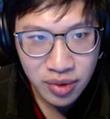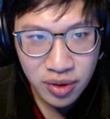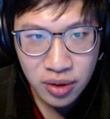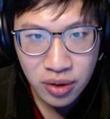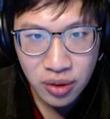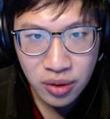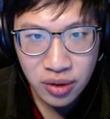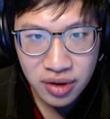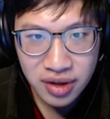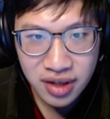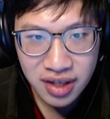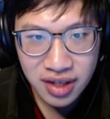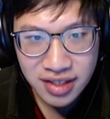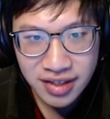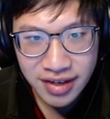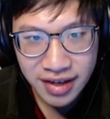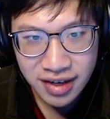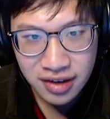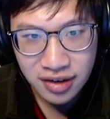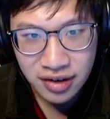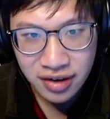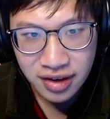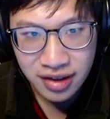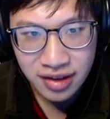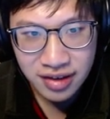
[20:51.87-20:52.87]
gold. Let's take a
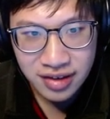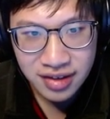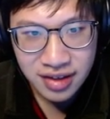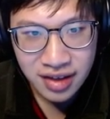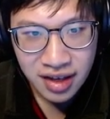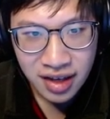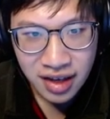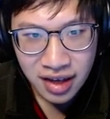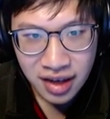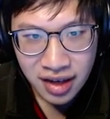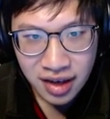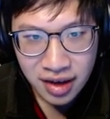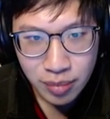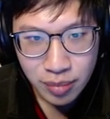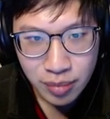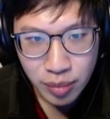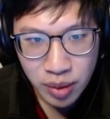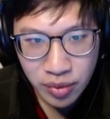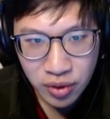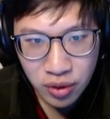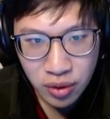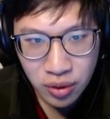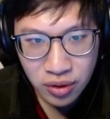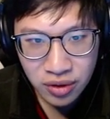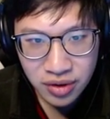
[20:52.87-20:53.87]
look at this.
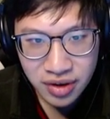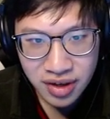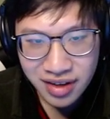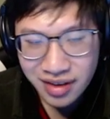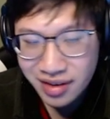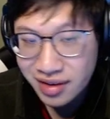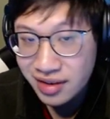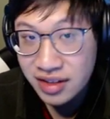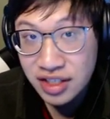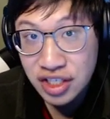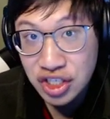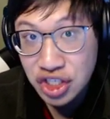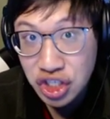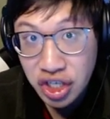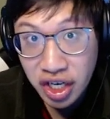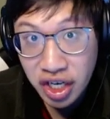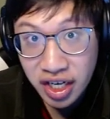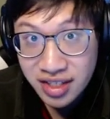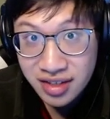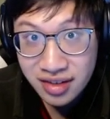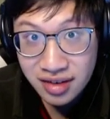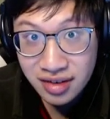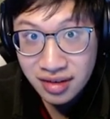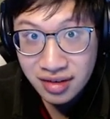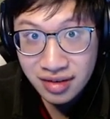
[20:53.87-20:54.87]
Minimal gold
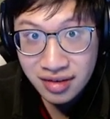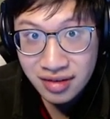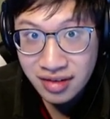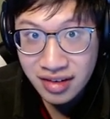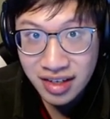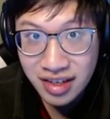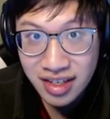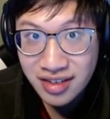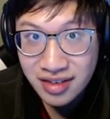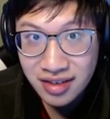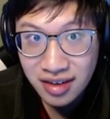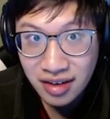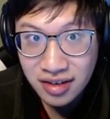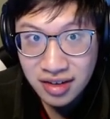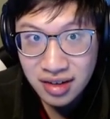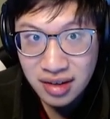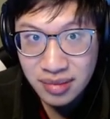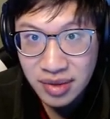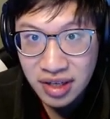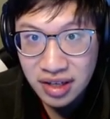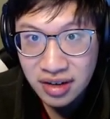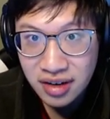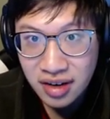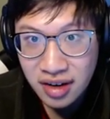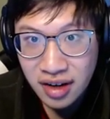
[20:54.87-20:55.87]
just needs his
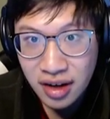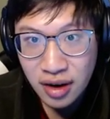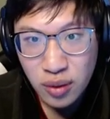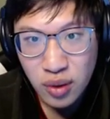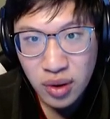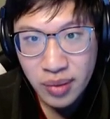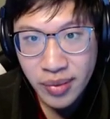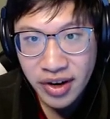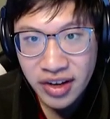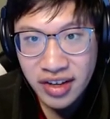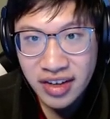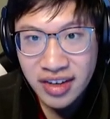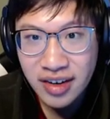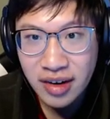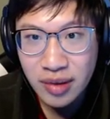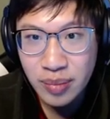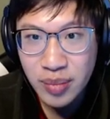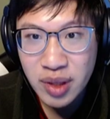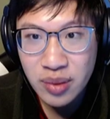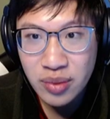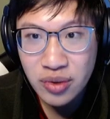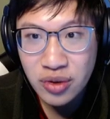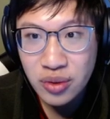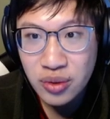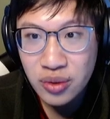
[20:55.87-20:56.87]
ultimate. What about here?
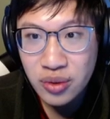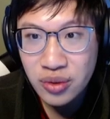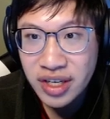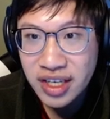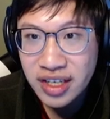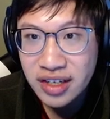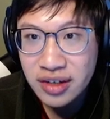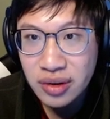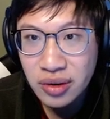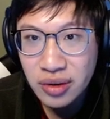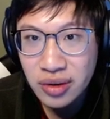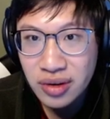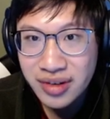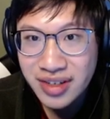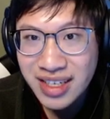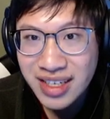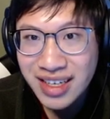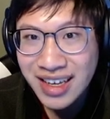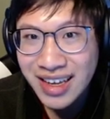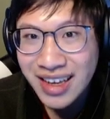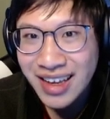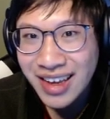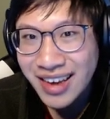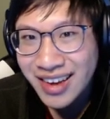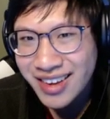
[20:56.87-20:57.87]
People who need gold,
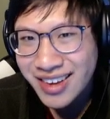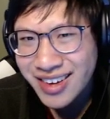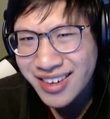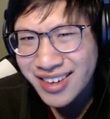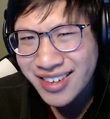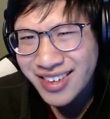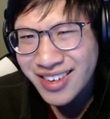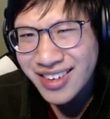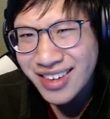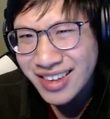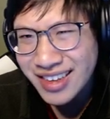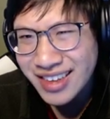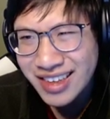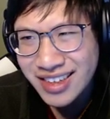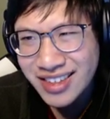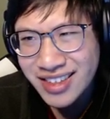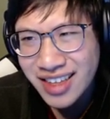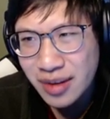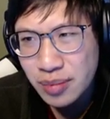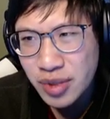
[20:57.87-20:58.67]
you know, needs that